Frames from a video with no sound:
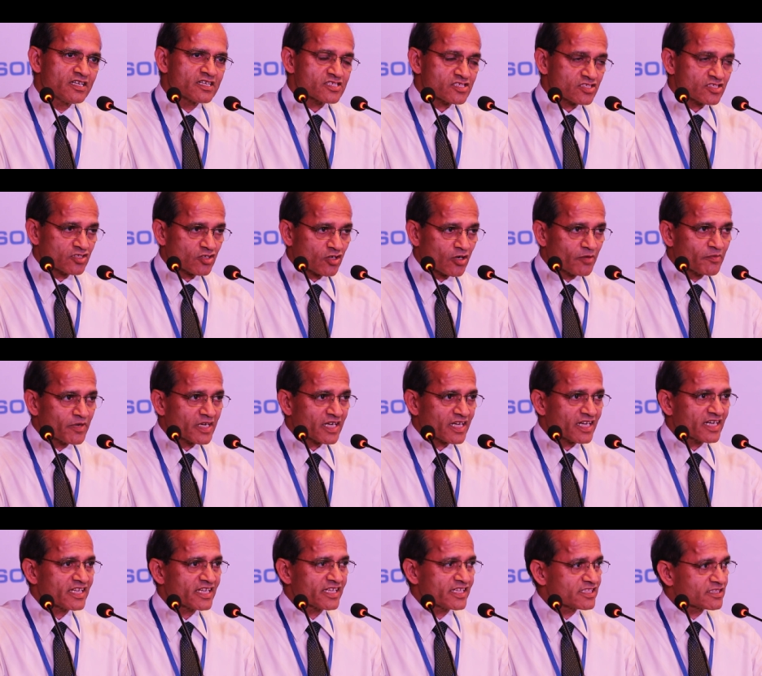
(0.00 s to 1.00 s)
So the raw
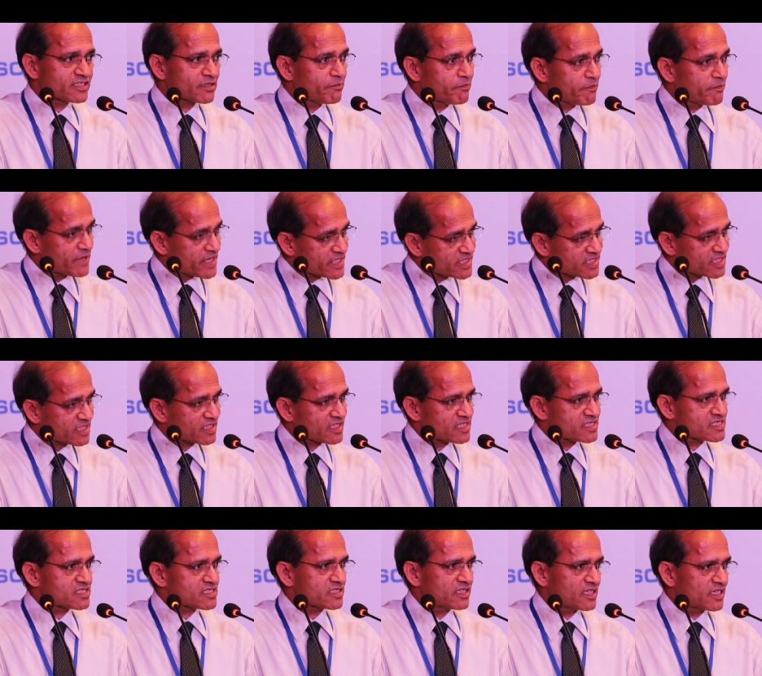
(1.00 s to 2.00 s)
material is a major
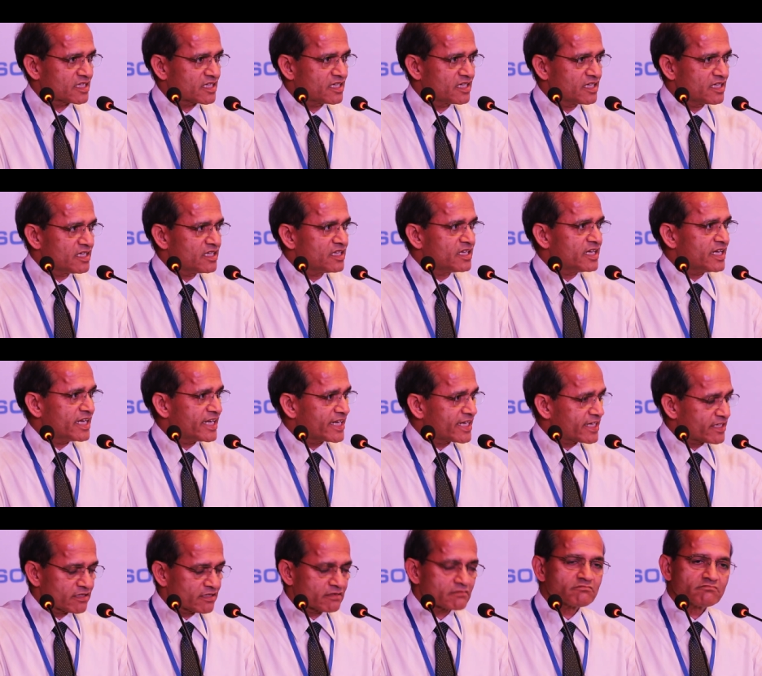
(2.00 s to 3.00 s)
concern,
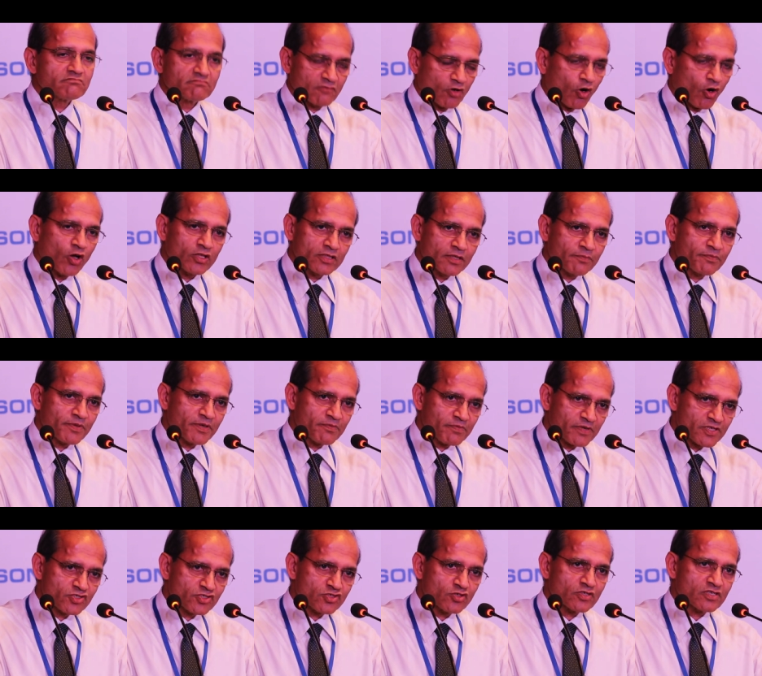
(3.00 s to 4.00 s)
and all the
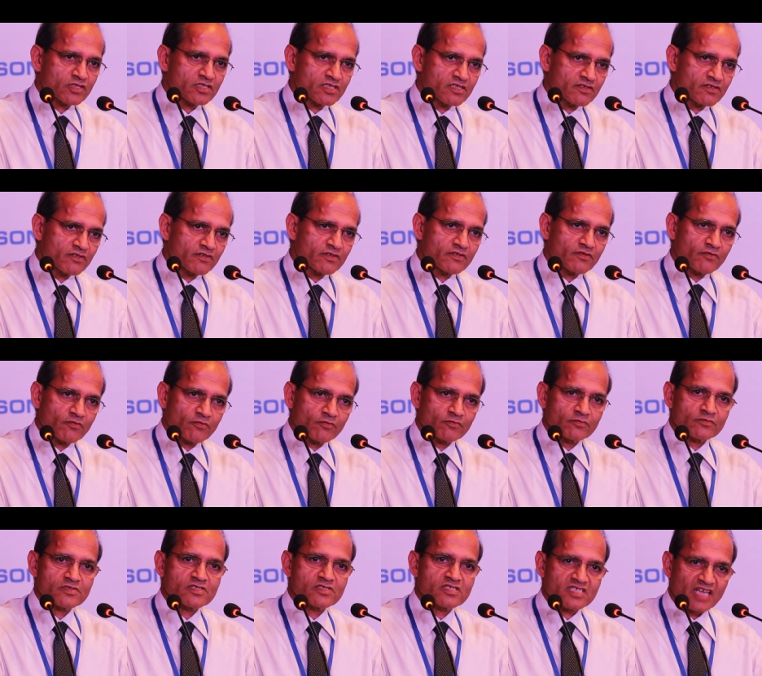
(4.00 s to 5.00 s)
people should
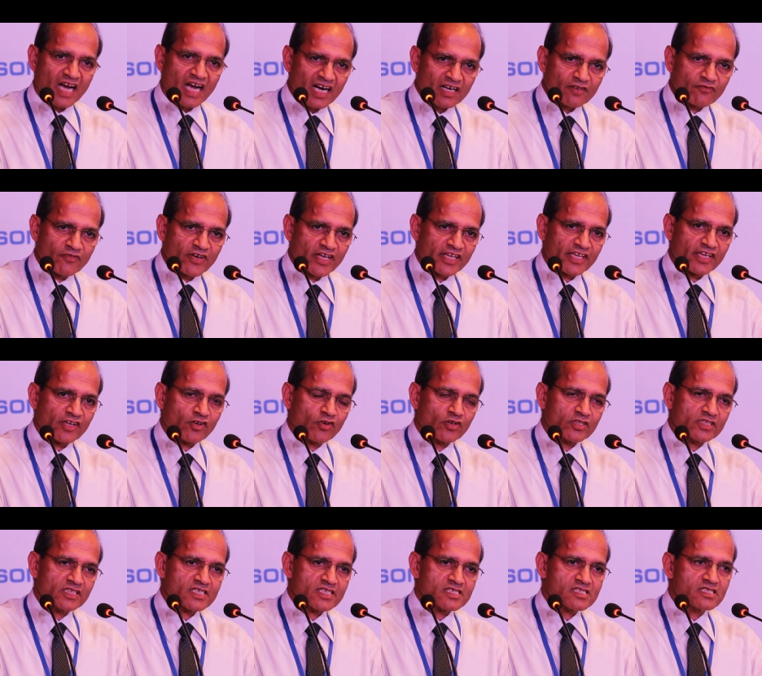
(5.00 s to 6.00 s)
start working
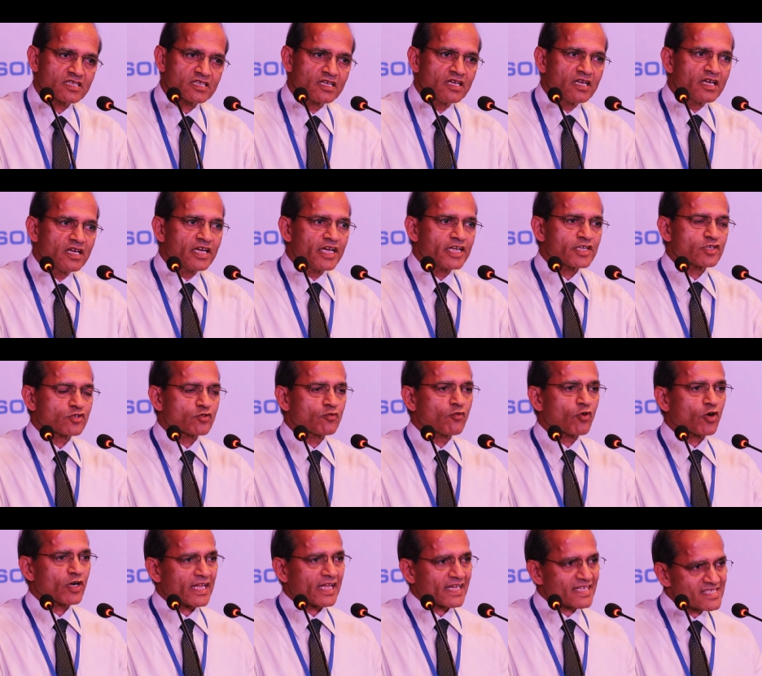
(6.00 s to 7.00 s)
on this. And to
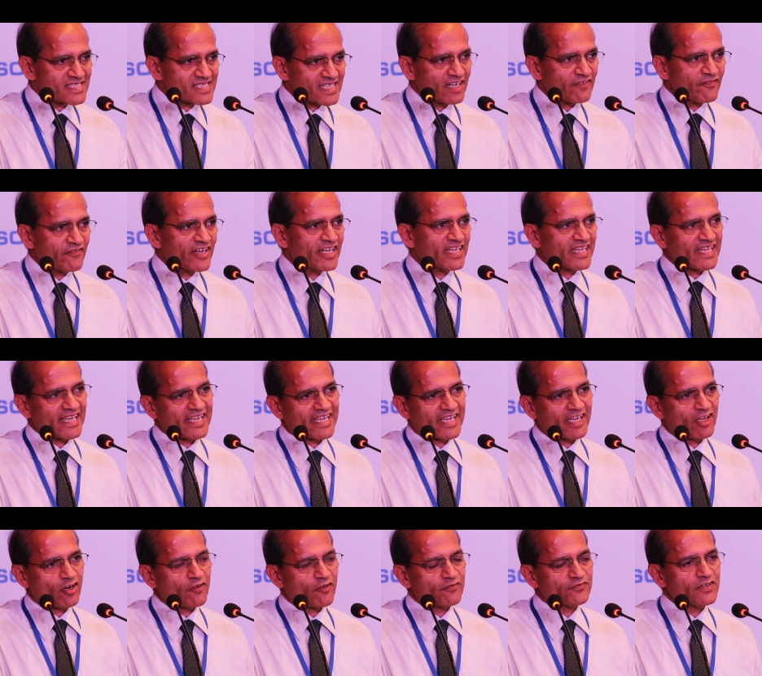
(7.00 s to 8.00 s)
what extent we take
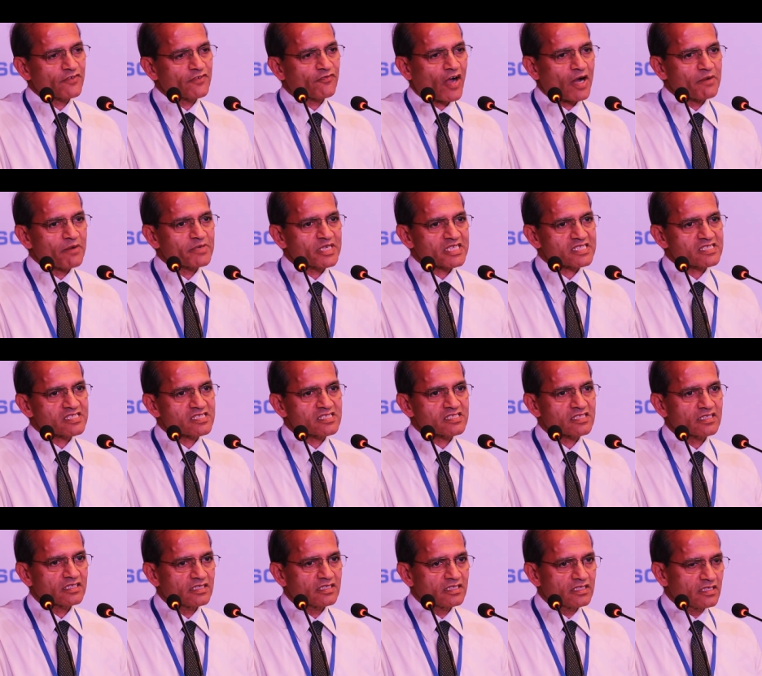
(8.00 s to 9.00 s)
care of the
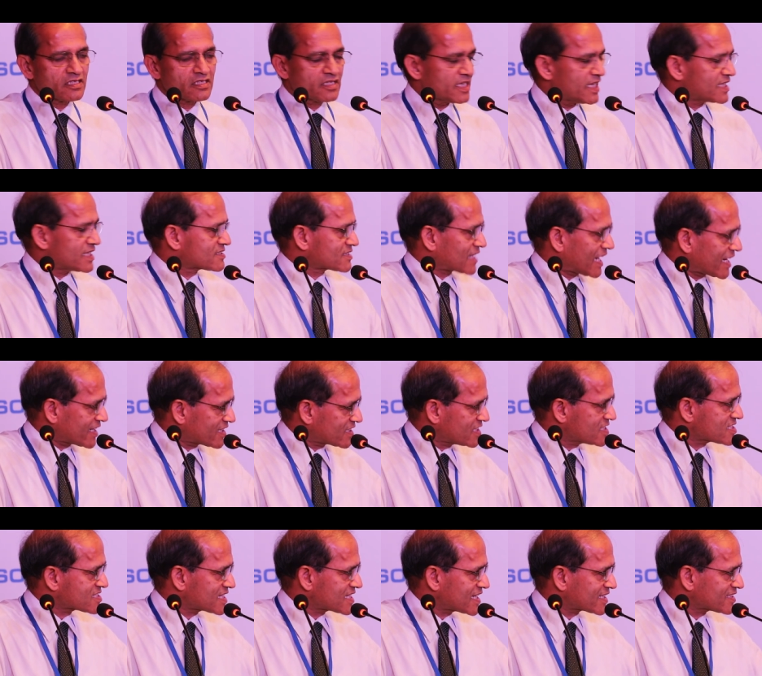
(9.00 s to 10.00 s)
farmers? As
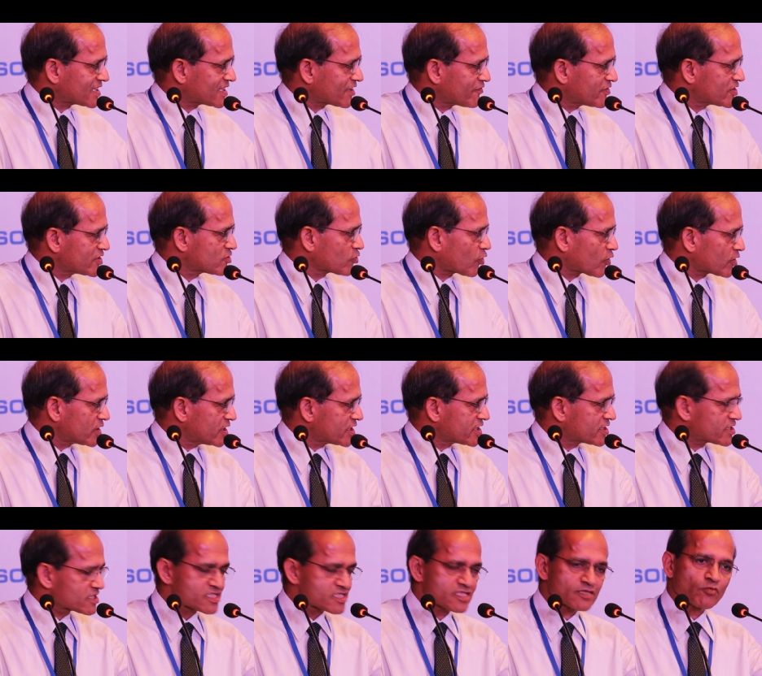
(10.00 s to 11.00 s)
rightly said, that we
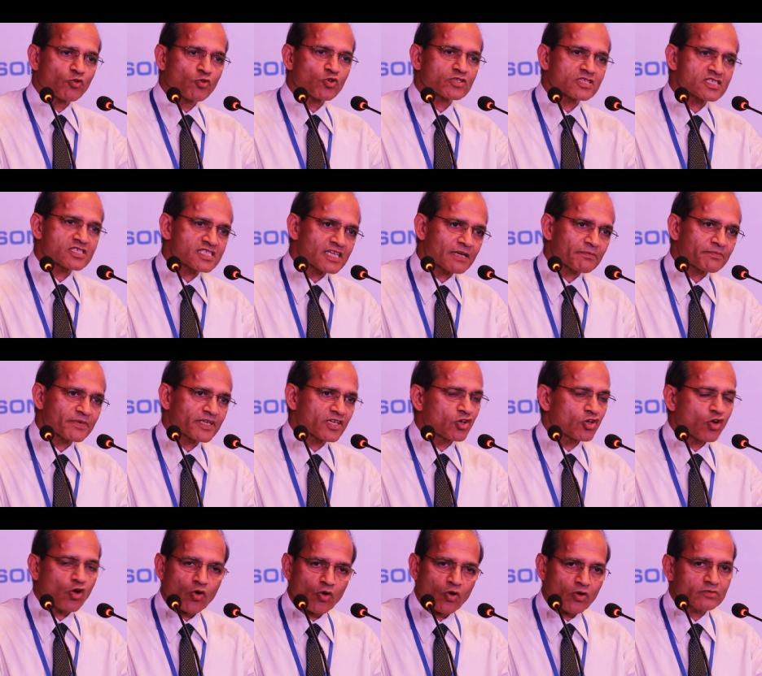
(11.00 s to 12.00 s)
only distribute the
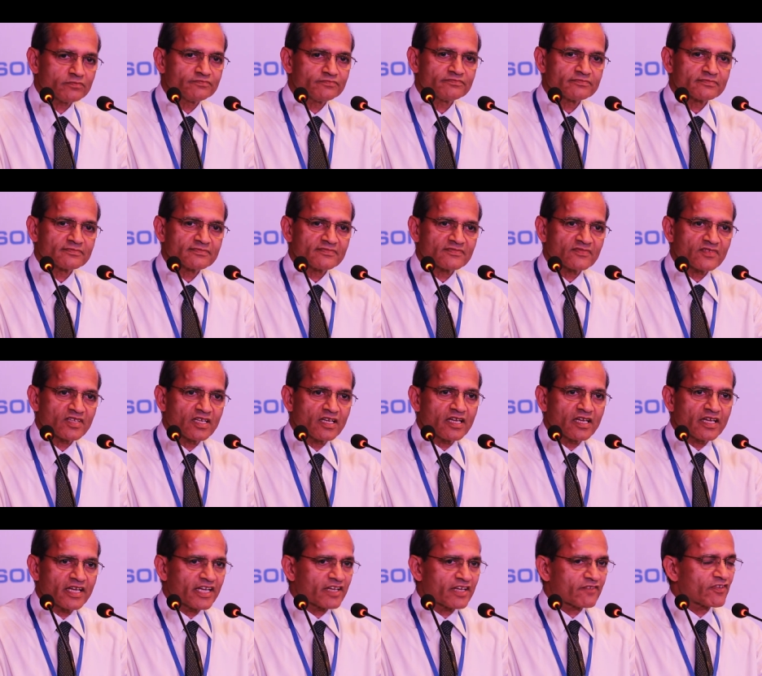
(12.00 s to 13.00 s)
sapling. No,
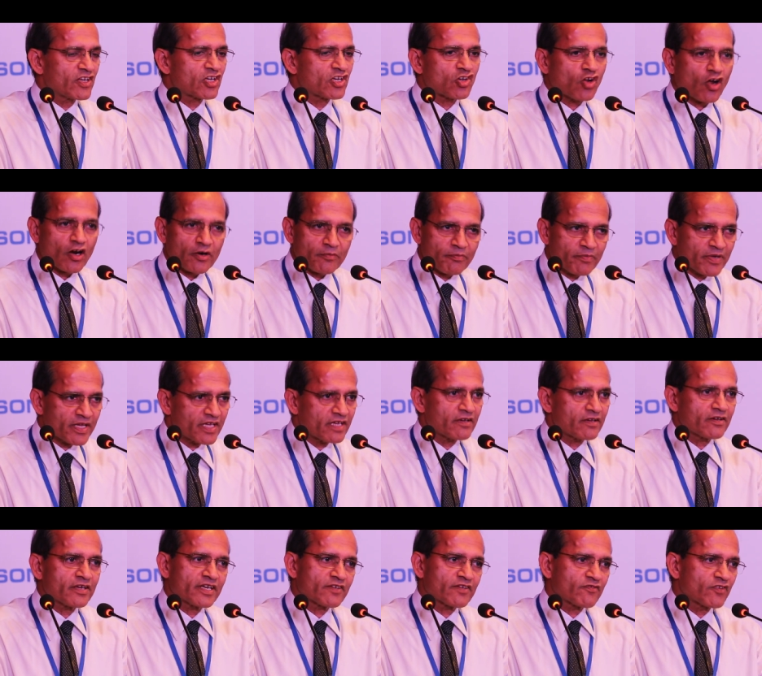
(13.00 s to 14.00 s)
it will not be,
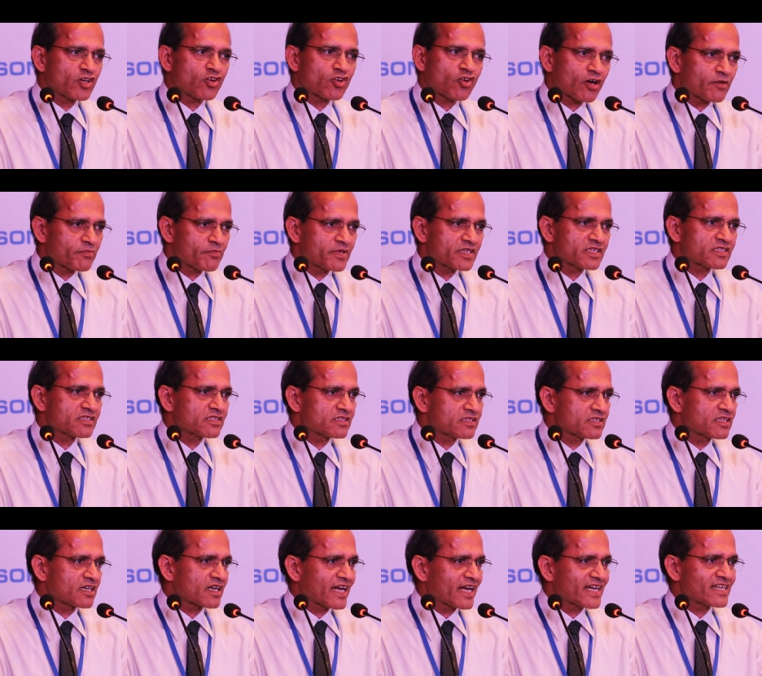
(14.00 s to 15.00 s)
it will not be
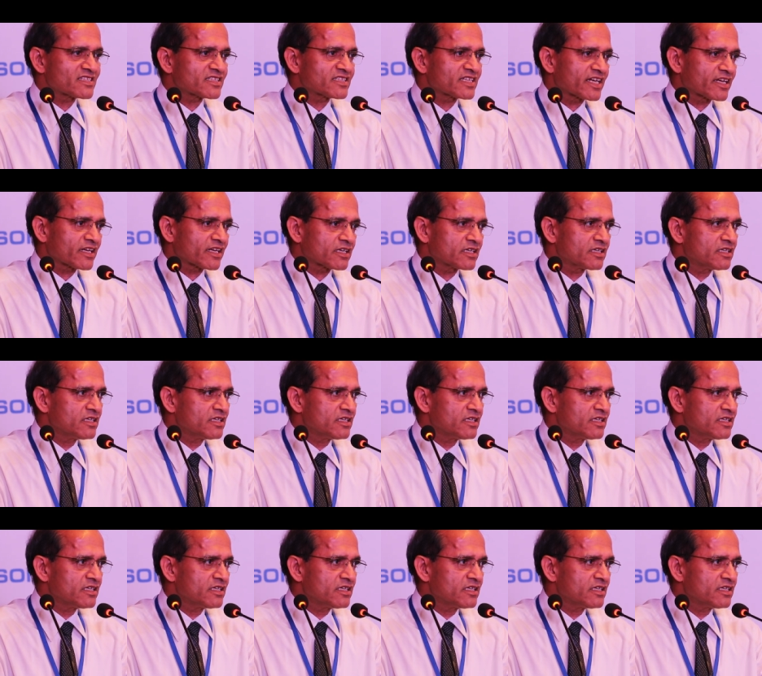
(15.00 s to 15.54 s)
the right thing.